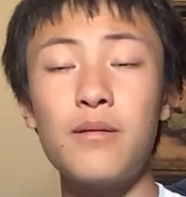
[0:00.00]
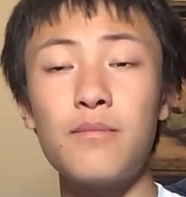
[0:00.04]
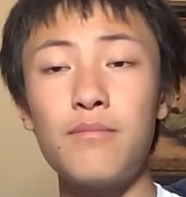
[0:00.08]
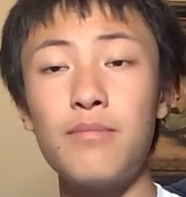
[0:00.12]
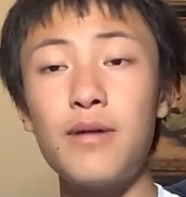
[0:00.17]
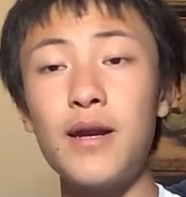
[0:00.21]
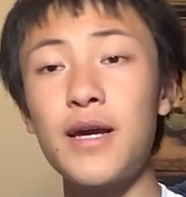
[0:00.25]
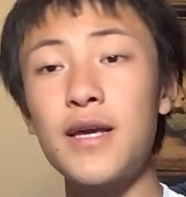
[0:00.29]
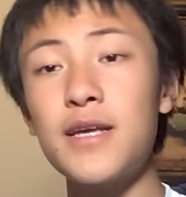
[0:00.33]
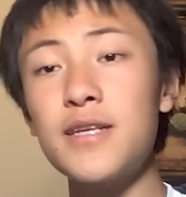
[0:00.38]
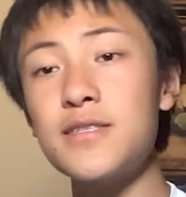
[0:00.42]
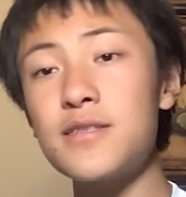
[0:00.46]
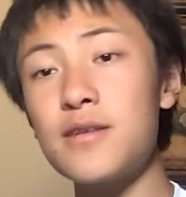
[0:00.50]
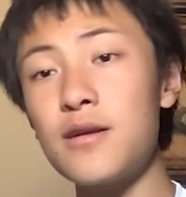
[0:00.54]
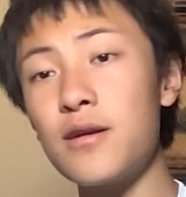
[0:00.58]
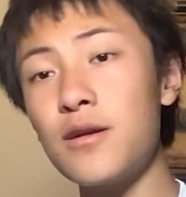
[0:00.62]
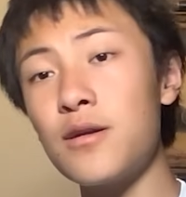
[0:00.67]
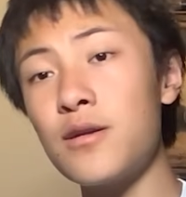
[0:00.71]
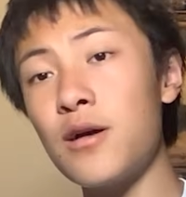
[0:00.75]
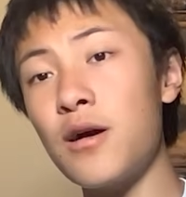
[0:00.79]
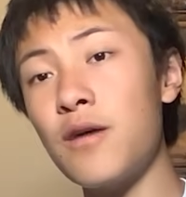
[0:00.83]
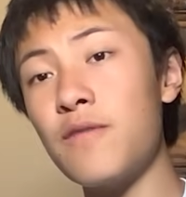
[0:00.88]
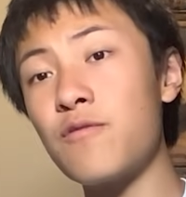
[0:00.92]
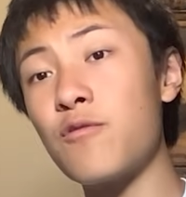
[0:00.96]
Brackeys
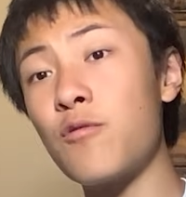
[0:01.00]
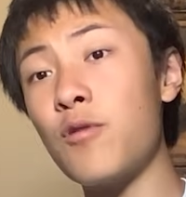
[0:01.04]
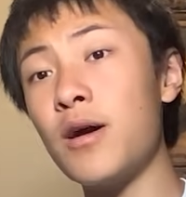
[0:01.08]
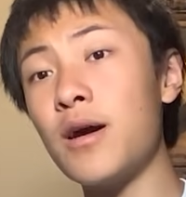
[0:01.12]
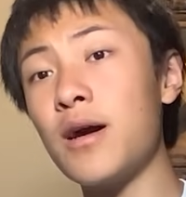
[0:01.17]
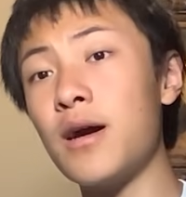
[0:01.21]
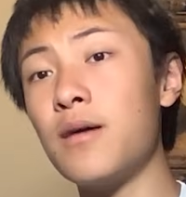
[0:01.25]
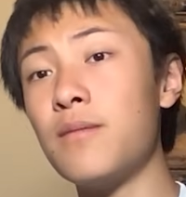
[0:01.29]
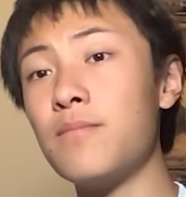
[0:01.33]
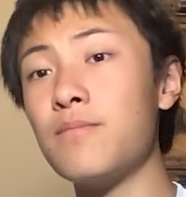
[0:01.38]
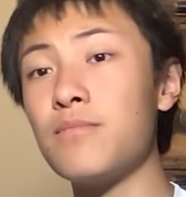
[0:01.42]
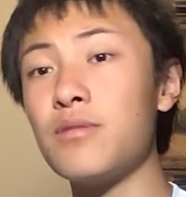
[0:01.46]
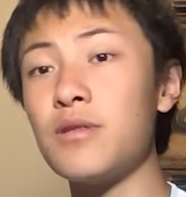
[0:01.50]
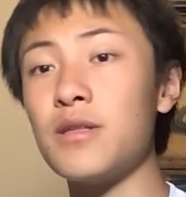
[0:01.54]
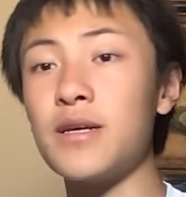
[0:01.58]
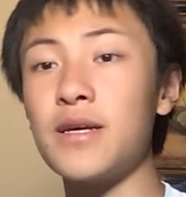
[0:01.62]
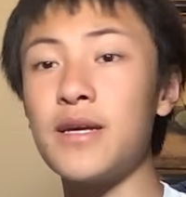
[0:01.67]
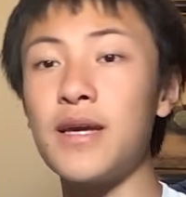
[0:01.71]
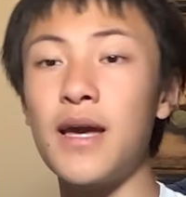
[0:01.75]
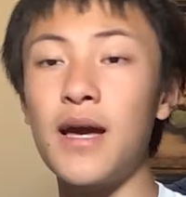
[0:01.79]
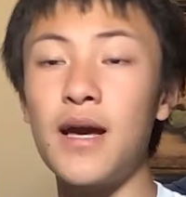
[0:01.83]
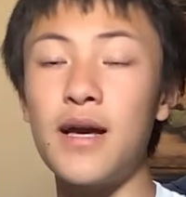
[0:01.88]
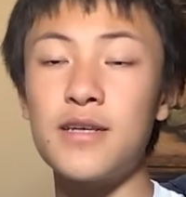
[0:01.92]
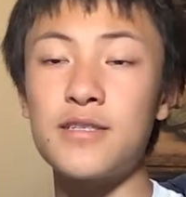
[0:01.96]
started off quite
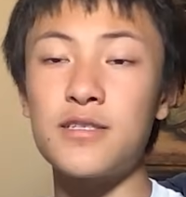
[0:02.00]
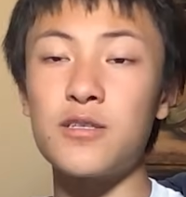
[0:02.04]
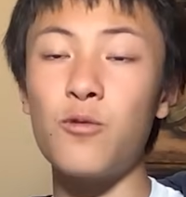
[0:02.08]
humbly as